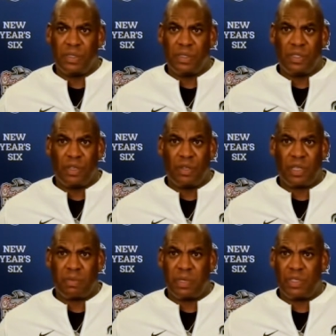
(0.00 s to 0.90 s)
you know
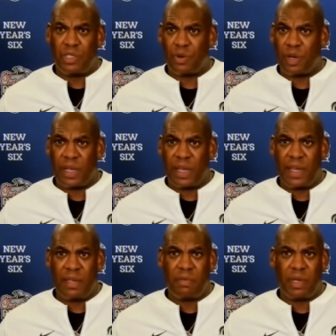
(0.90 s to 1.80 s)
it could be a short
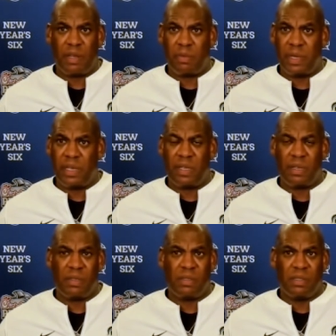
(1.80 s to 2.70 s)
game,
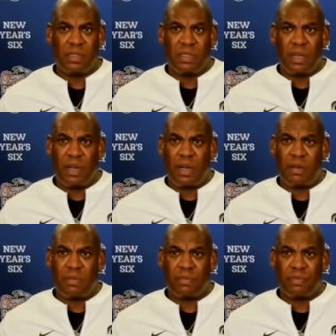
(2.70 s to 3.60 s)
intermediate,
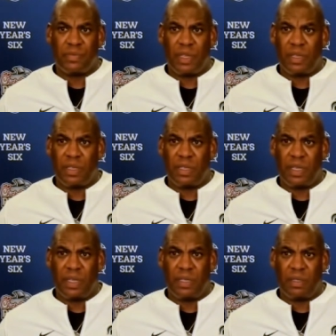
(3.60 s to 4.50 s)
um, and
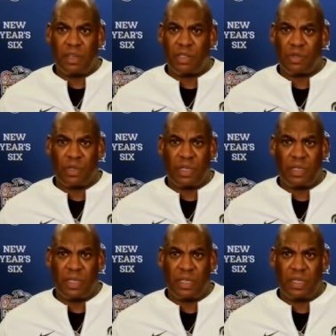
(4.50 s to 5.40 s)
and also in
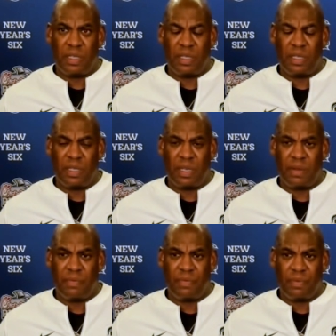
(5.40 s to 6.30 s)
and and
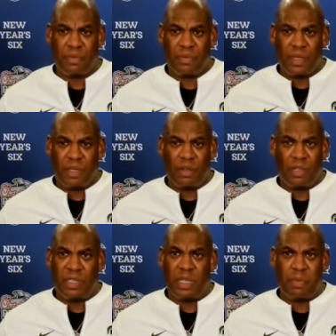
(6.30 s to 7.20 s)
uh, you know
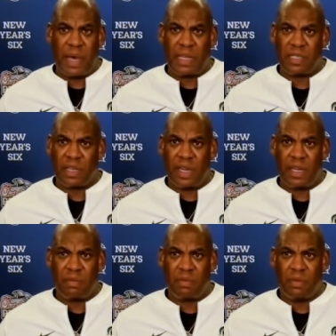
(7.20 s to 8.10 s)
the deep passing
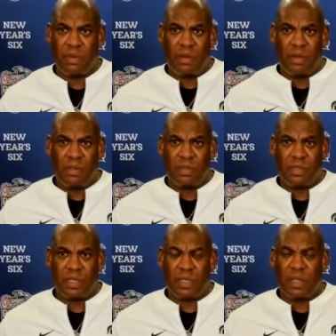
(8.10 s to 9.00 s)
game.
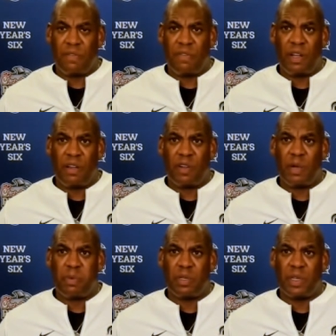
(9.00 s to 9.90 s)
They're very
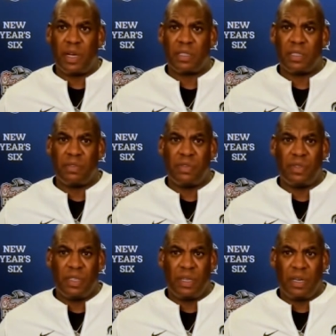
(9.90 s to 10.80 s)
very productive.
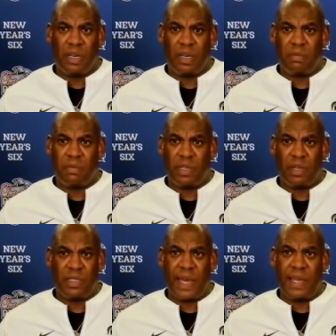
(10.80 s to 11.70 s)
Um,
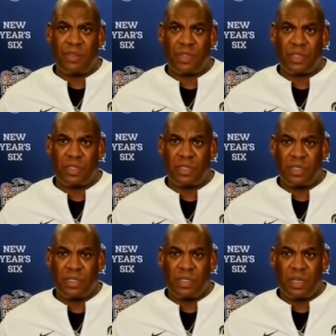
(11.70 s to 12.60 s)
they're dangerous
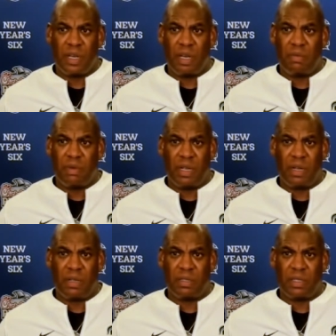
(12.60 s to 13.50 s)
um, and
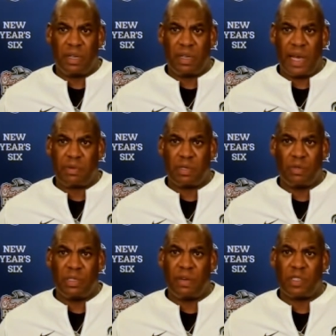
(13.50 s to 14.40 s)
they're they're
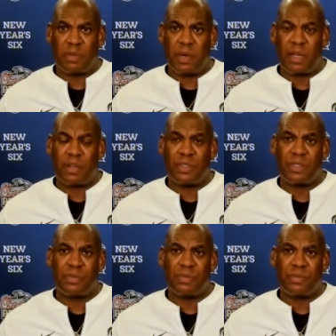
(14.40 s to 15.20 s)
absolute difference makers.